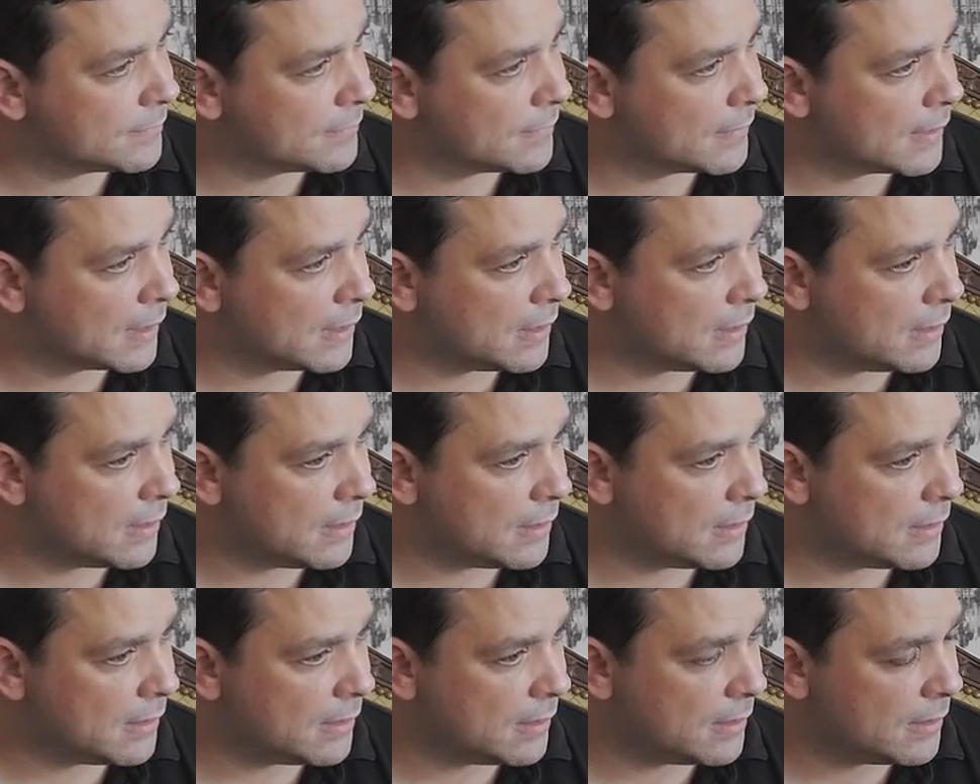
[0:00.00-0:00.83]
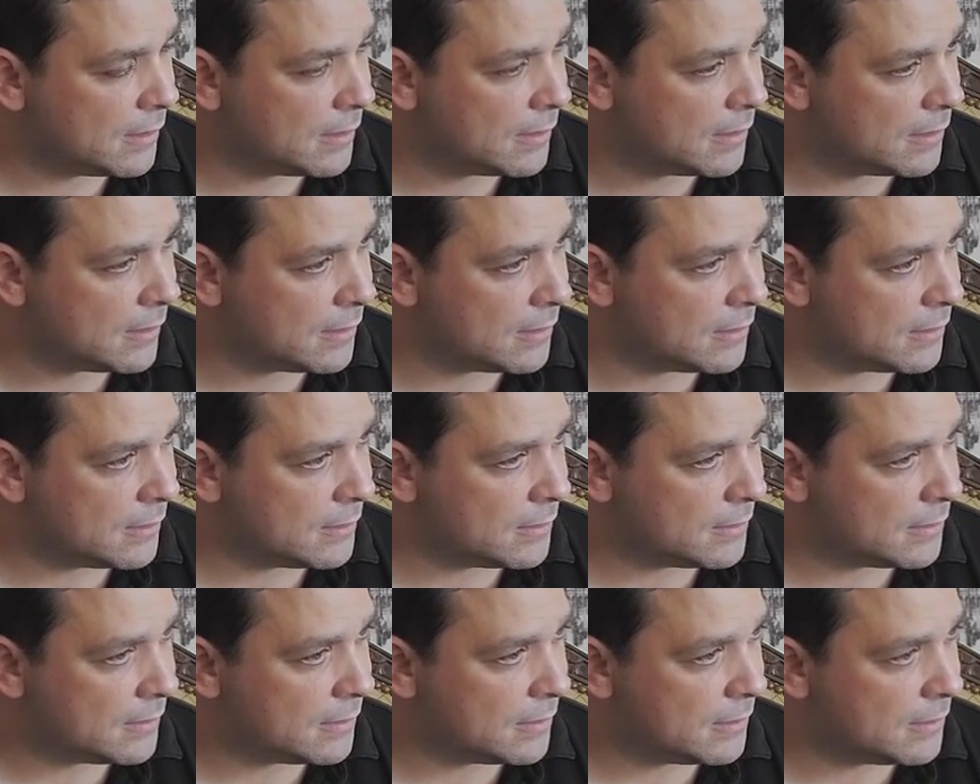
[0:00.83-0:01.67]

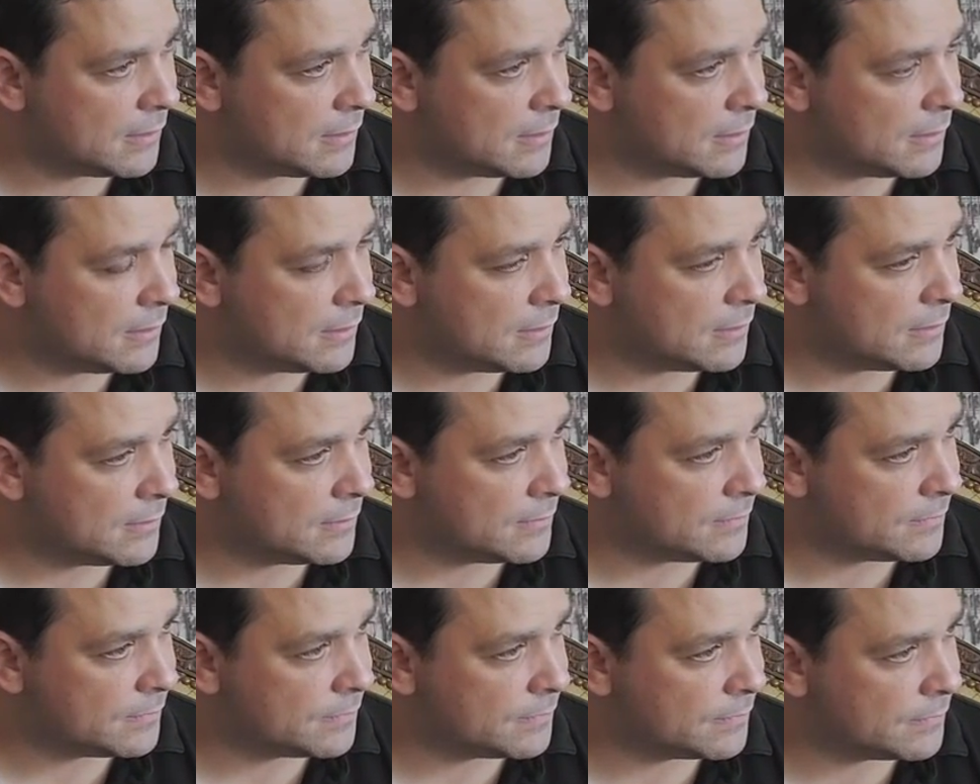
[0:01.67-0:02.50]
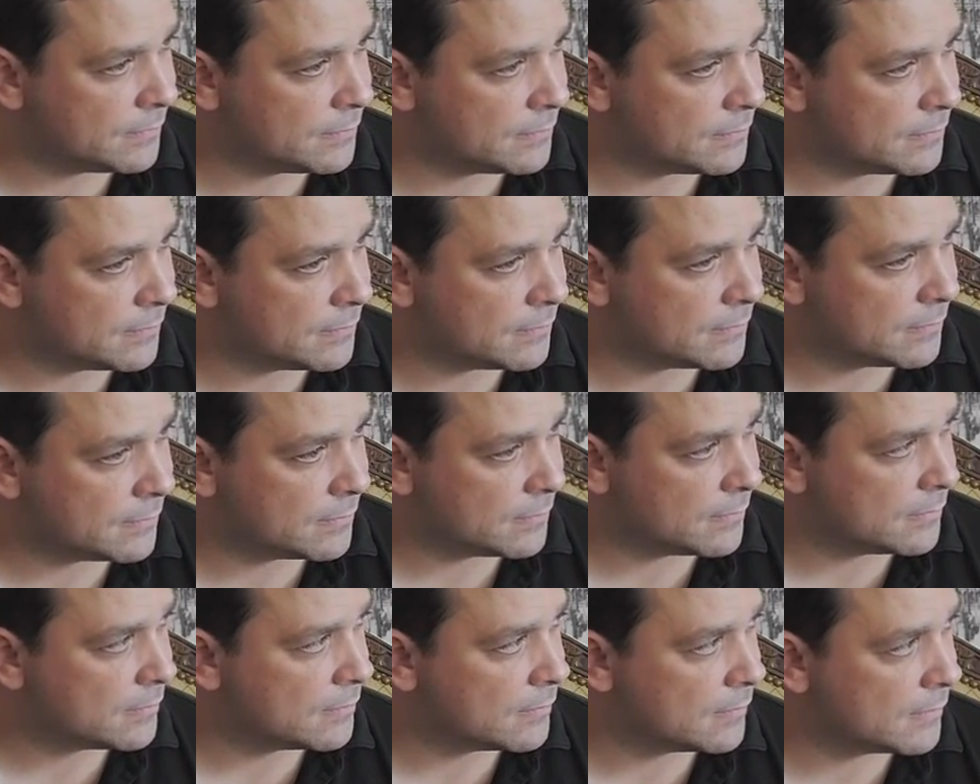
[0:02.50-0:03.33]

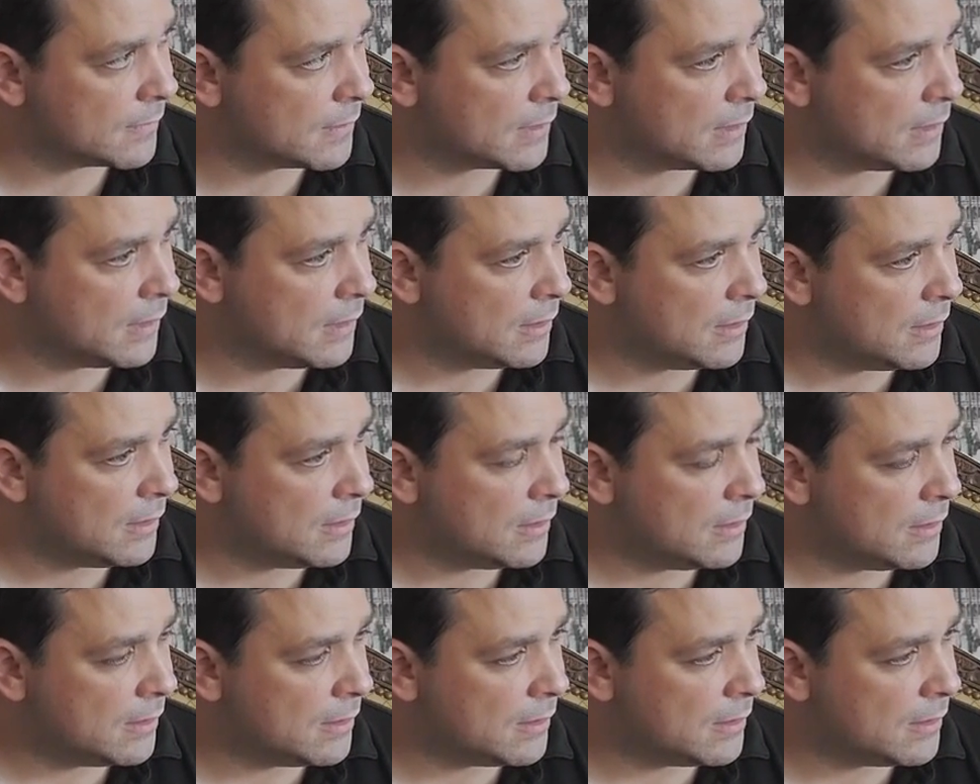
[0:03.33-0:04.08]
No words are spoken by the person on screen.